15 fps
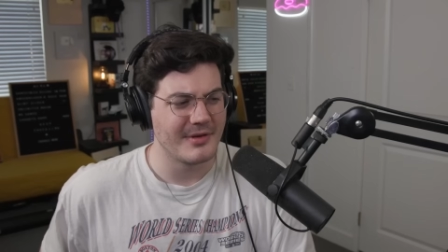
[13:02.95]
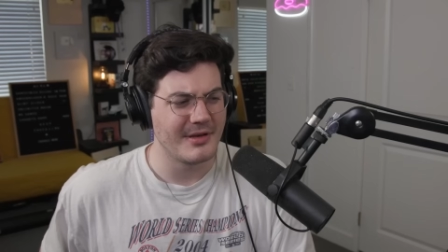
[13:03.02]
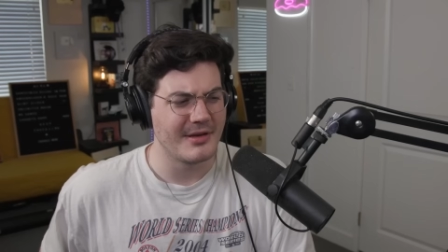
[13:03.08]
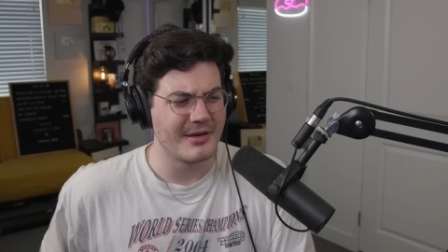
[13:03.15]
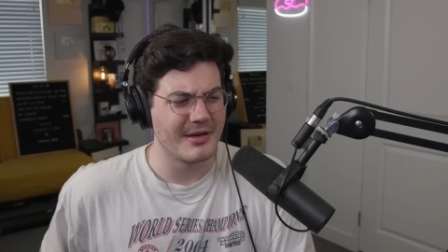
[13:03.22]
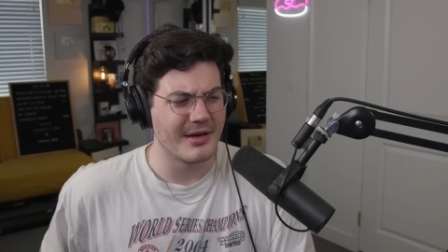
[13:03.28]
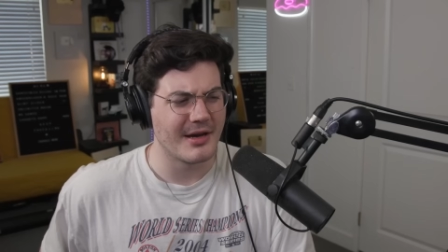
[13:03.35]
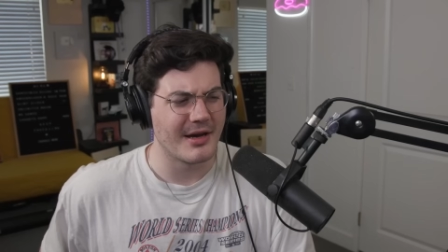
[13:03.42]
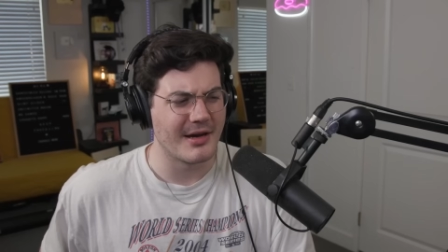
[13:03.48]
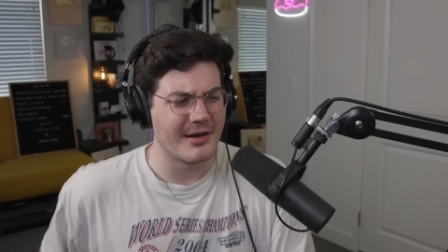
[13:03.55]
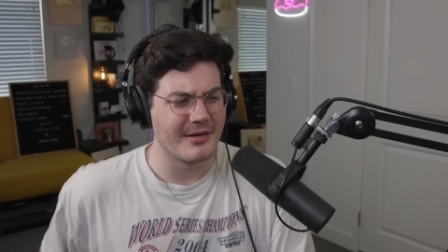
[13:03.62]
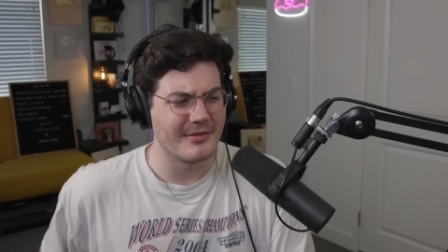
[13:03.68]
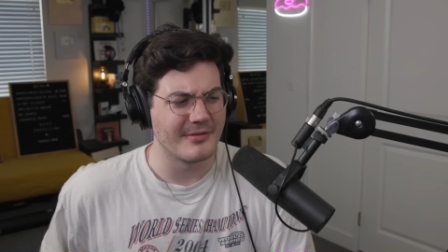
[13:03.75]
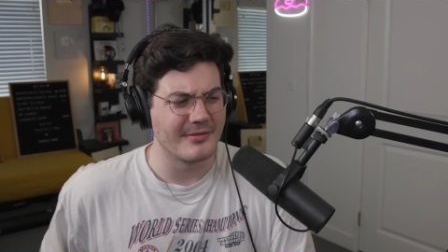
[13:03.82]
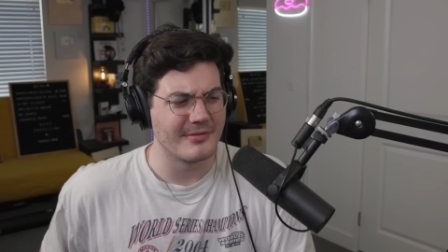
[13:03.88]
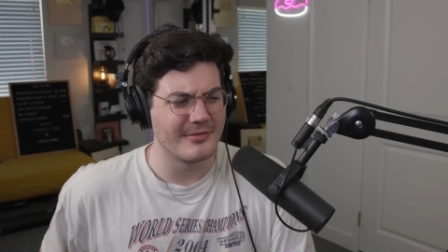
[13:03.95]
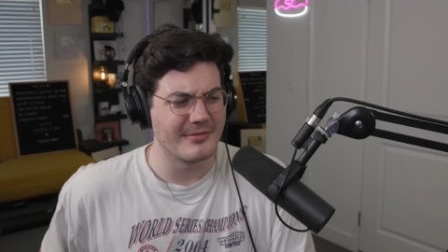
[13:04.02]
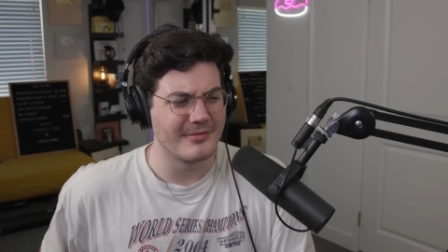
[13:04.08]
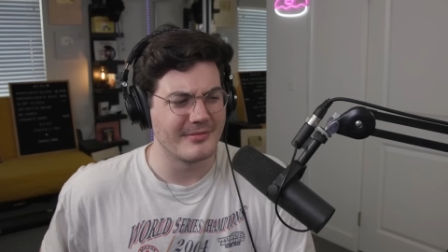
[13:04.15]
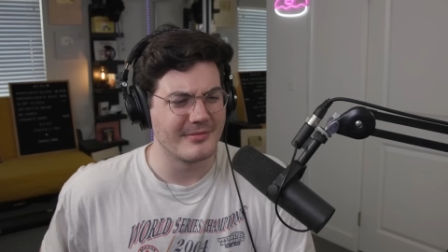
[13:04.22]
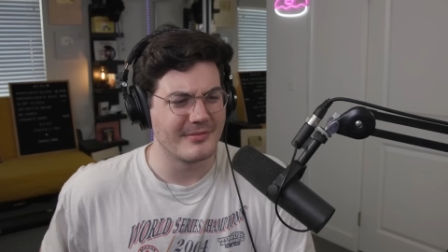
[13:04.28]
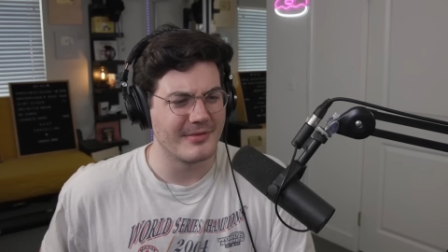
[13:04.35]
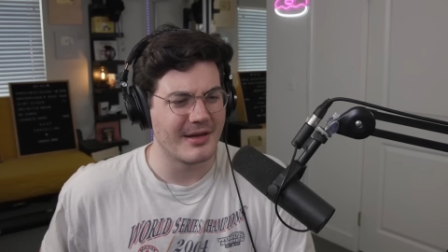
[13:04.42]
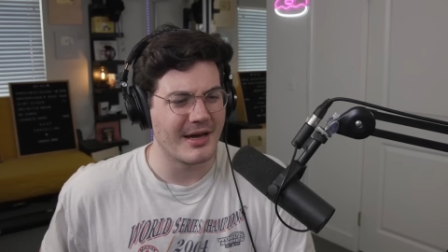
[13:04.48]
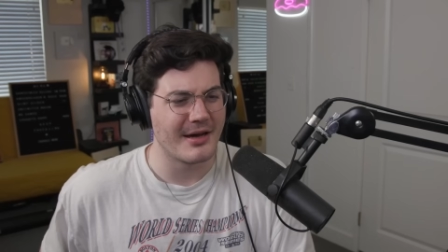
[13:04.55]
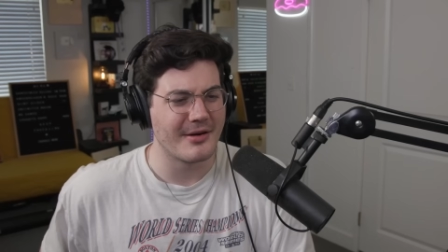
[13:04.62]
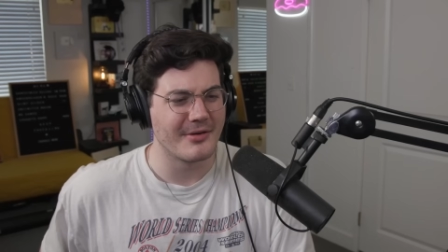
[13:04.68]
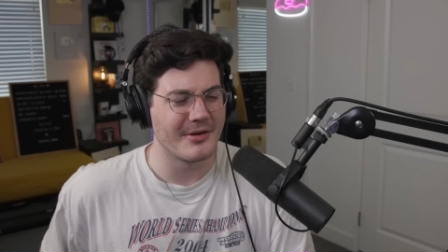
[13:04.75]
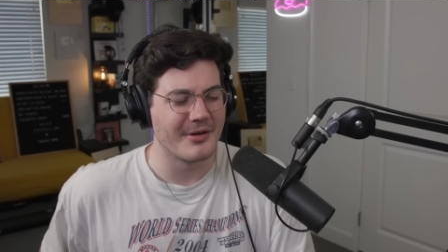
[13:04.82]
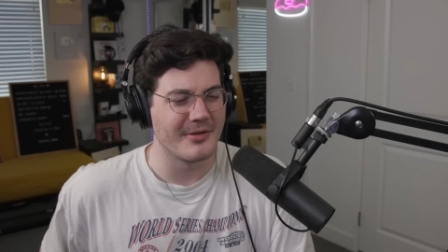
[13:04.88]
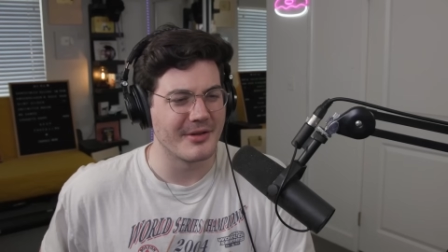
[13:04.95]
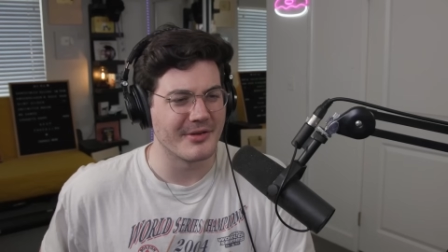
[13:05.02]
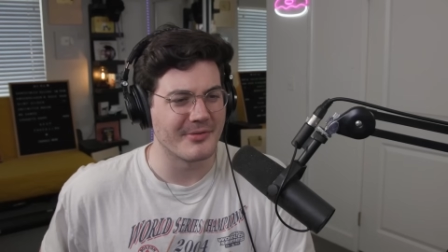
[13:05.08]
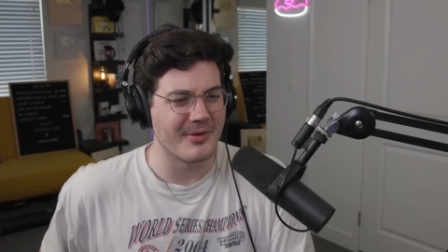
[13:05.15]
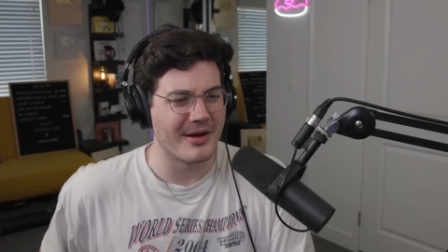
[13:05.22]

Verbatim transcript: Yeah. I don't know this yeah.